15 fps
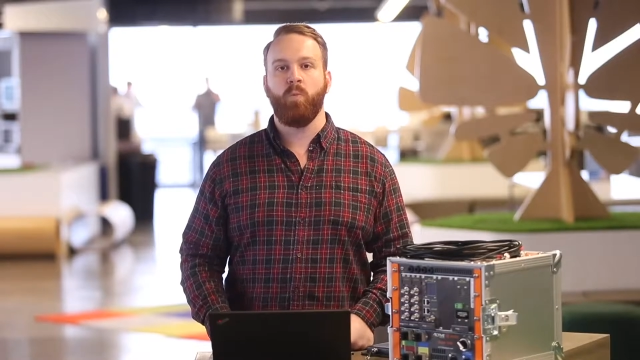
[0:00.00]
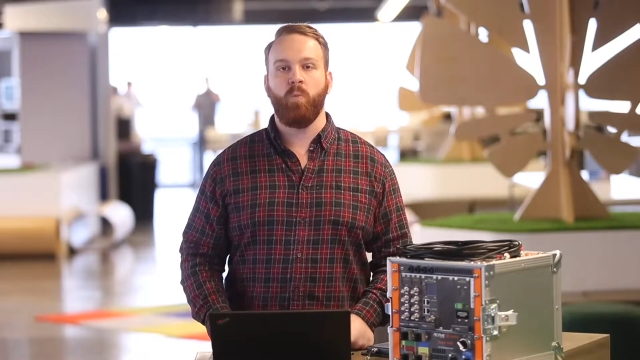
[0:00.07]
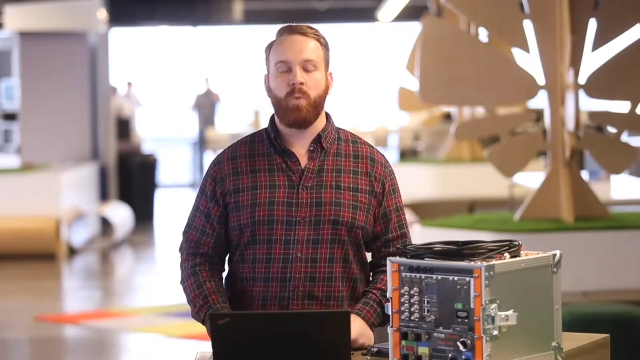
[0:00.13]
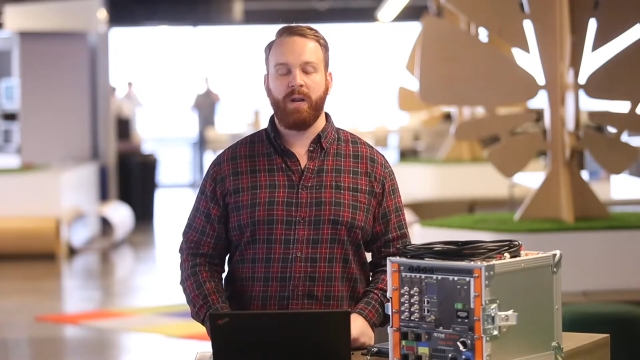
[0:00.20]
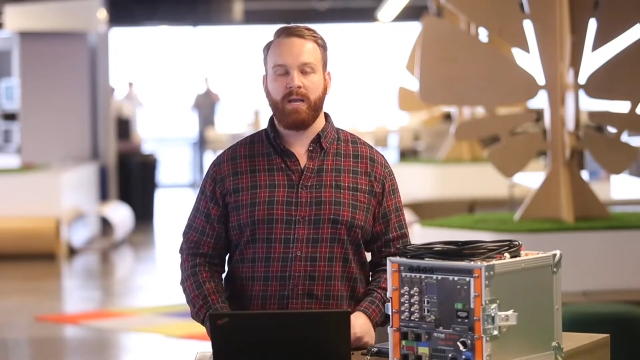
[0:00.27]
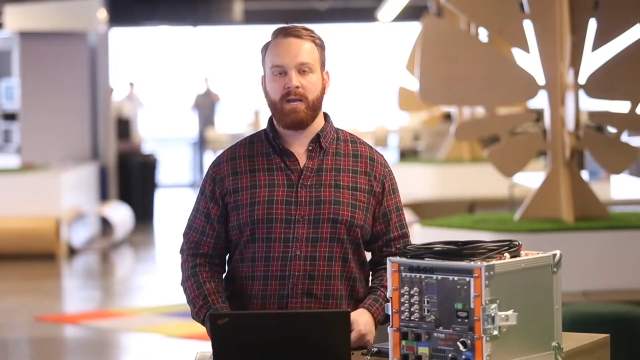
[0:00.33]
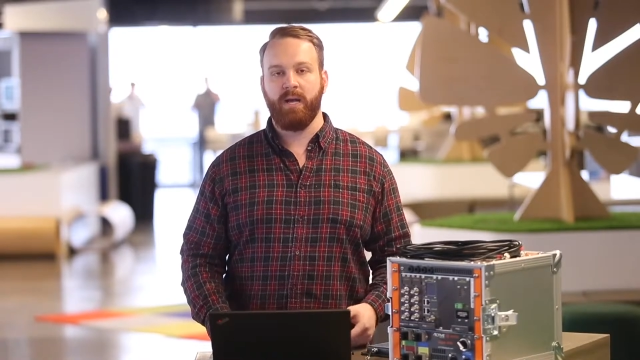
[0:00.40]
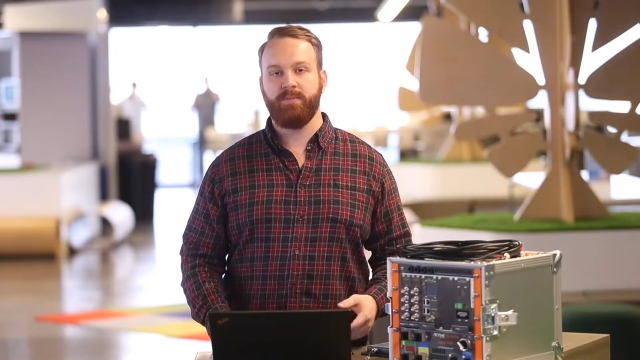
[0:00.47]

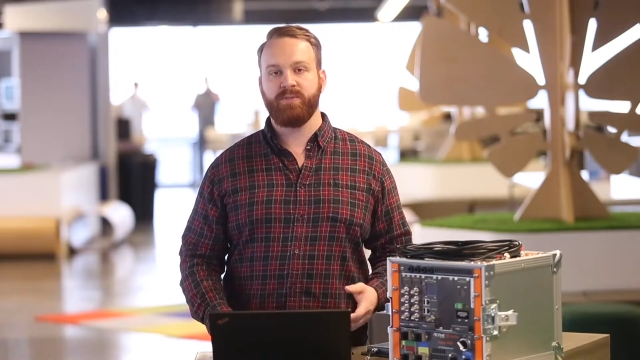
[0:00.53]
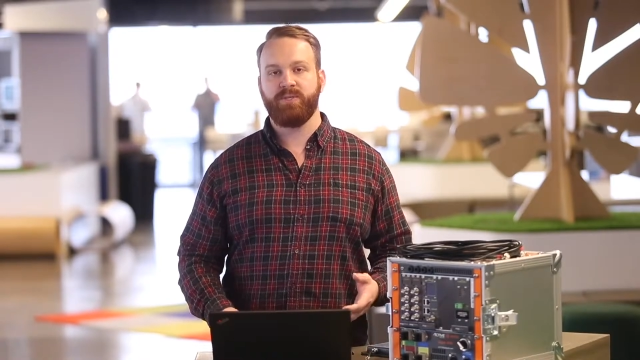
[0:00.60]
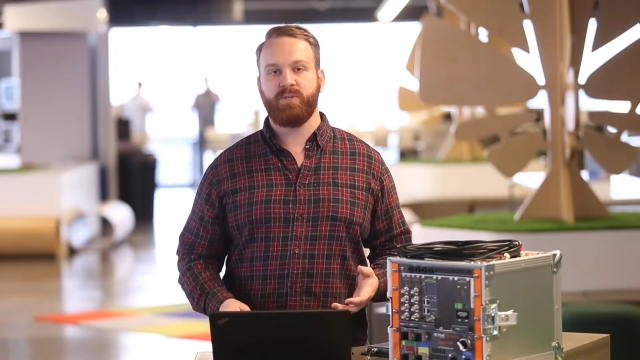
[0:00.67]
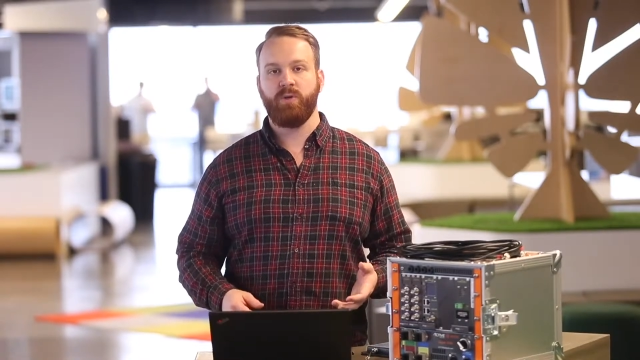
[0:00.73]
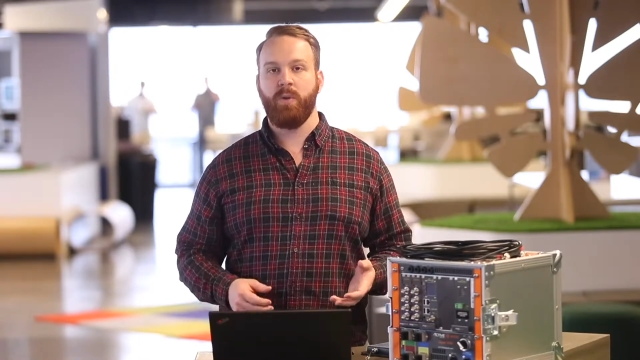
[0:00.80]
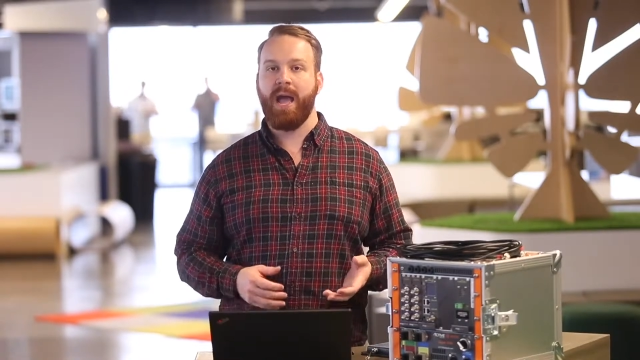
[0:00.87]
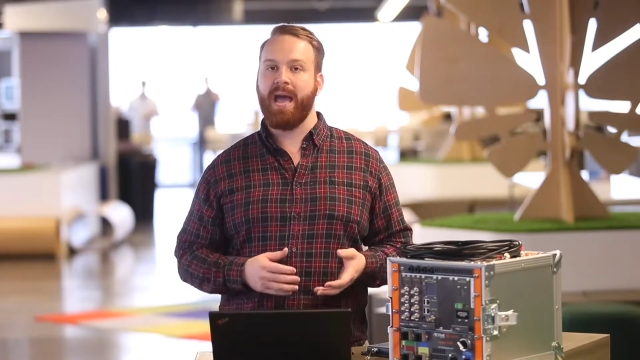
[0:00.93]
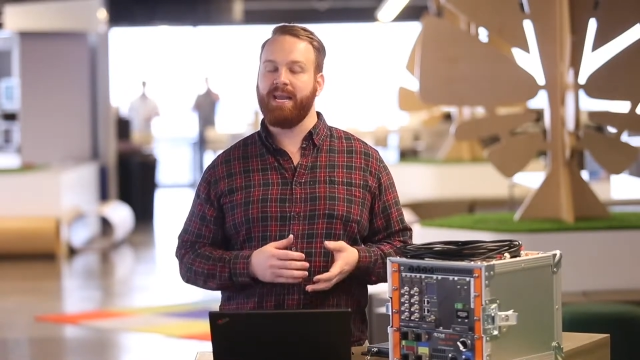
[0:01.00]
When it comes
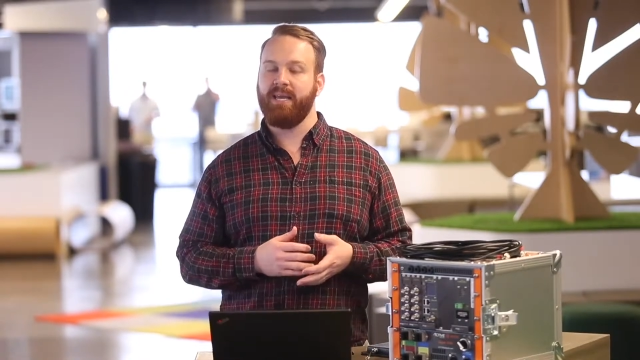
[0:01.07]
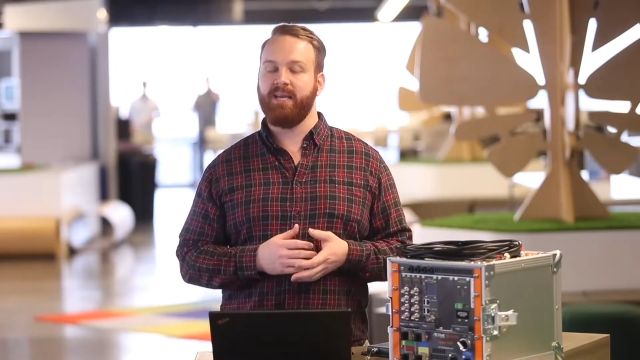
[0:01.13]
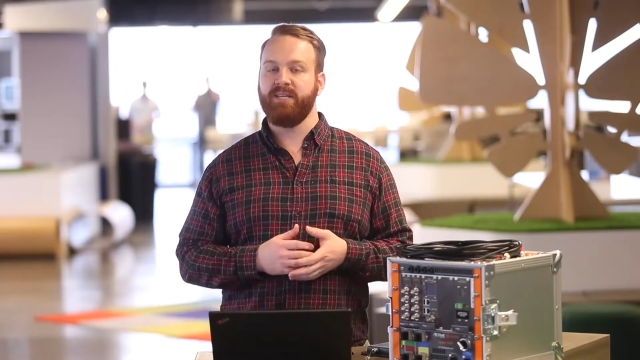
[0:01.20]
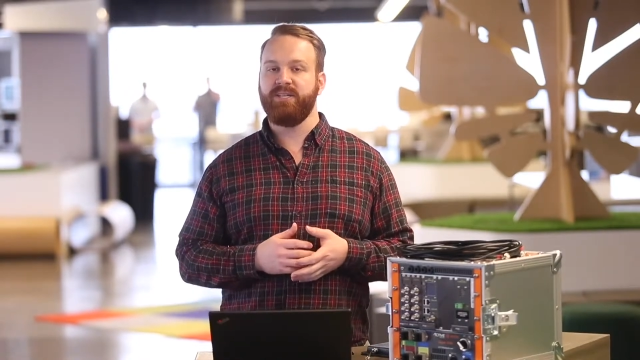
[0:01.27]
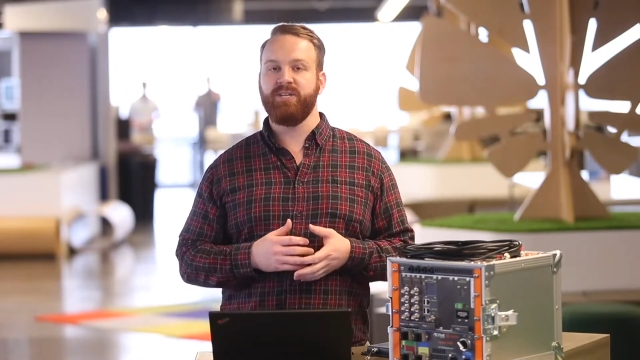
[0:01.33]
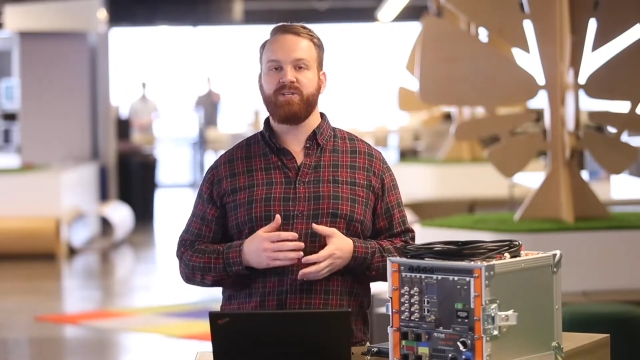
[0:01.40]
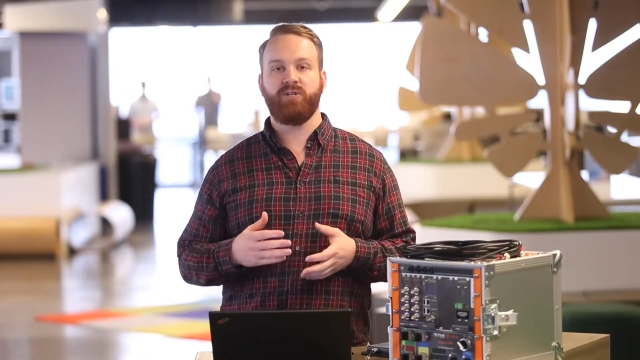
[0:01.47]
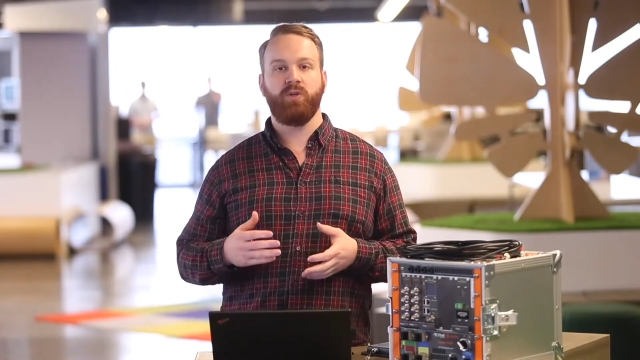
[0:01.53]
to adding
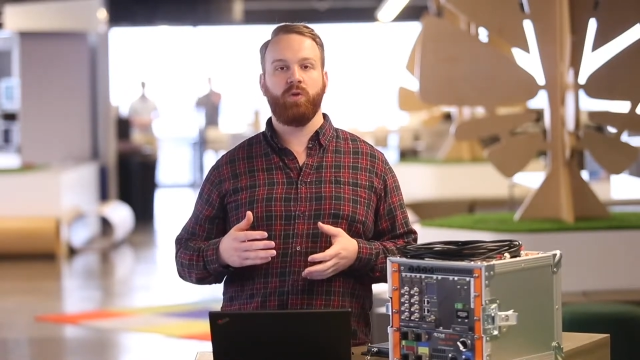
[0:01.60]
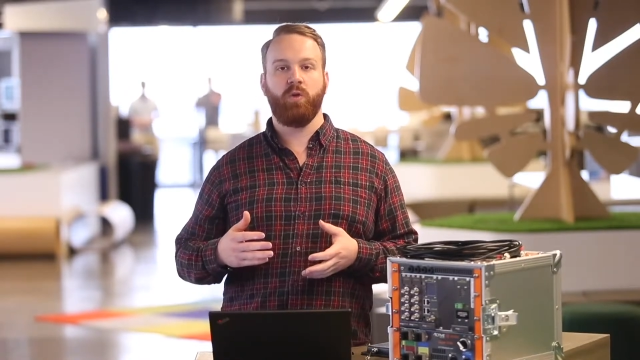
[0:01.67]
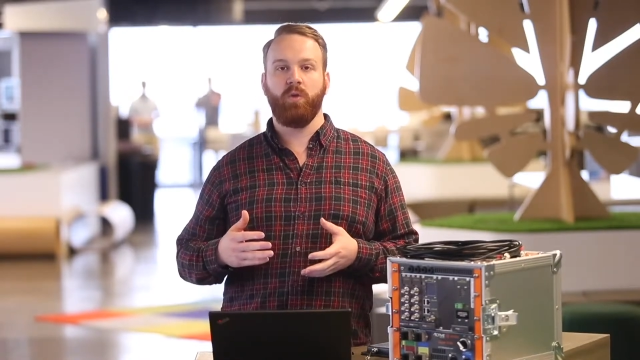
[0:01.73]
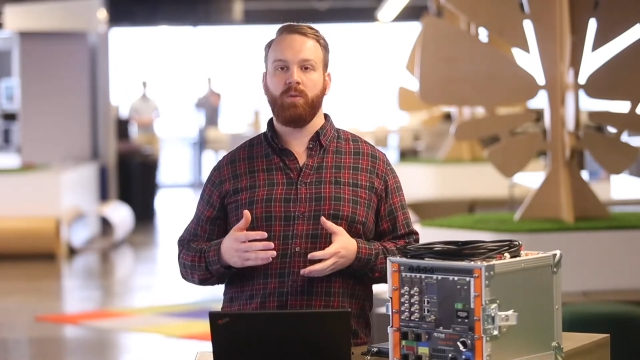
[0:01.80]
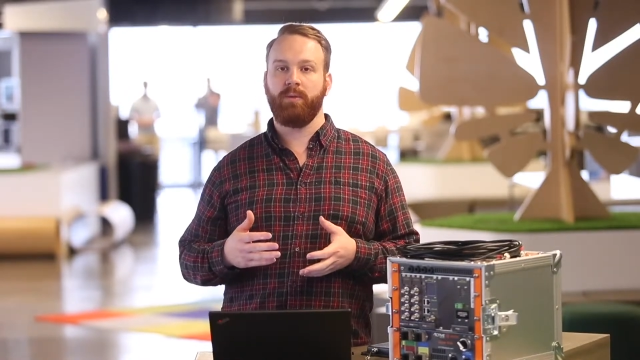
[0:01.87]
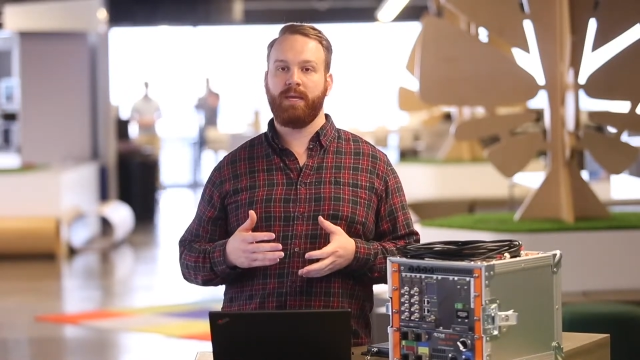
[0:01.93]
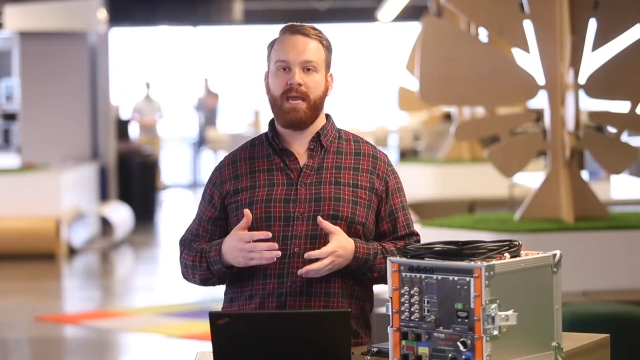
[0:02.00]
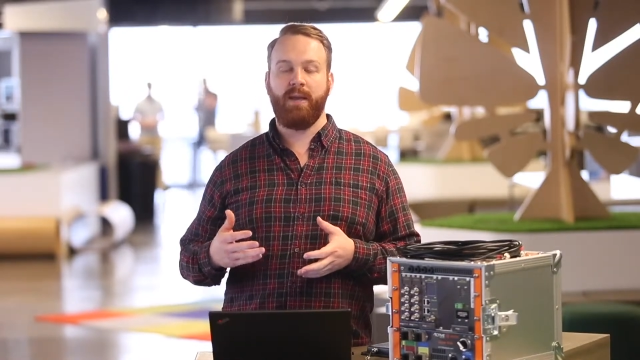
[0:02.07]

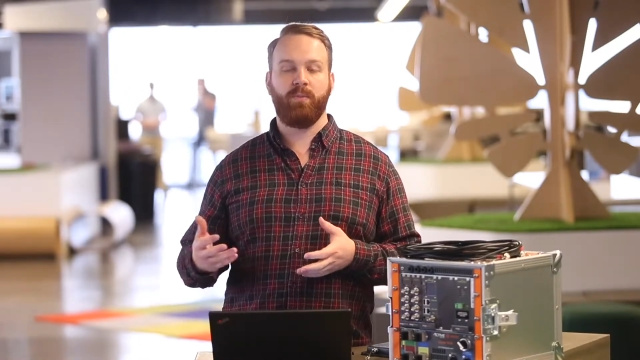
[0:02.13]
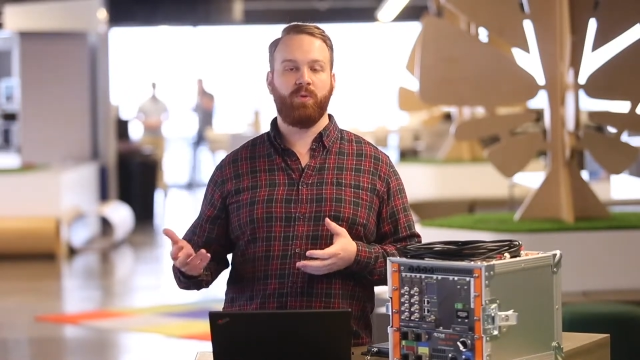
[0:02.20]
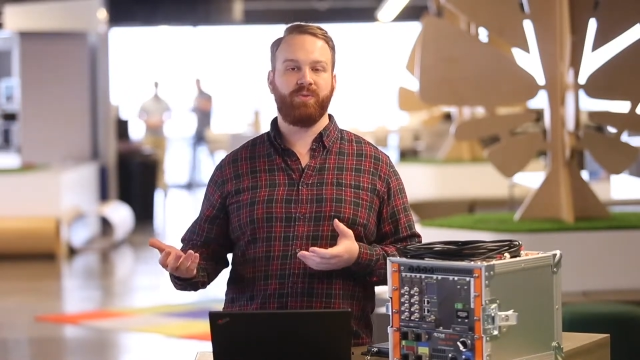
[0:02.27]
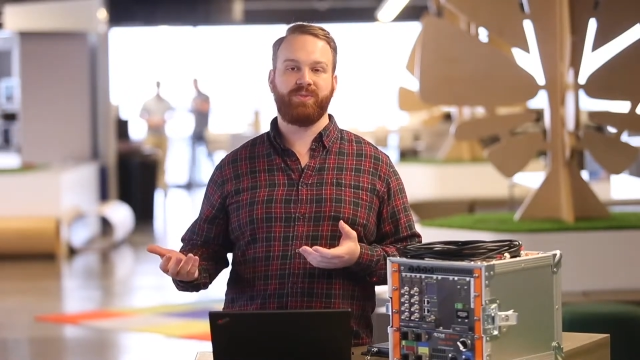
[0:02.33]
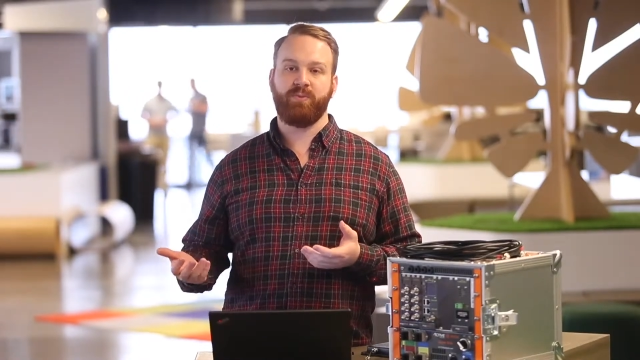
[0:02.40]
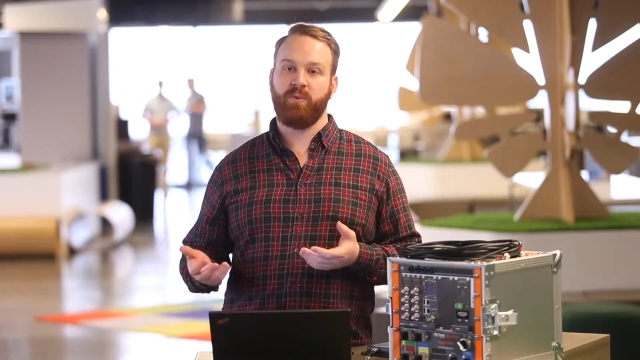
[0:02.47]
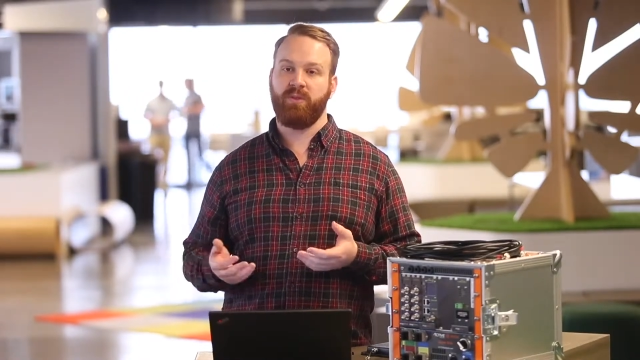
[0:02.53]
additional cables,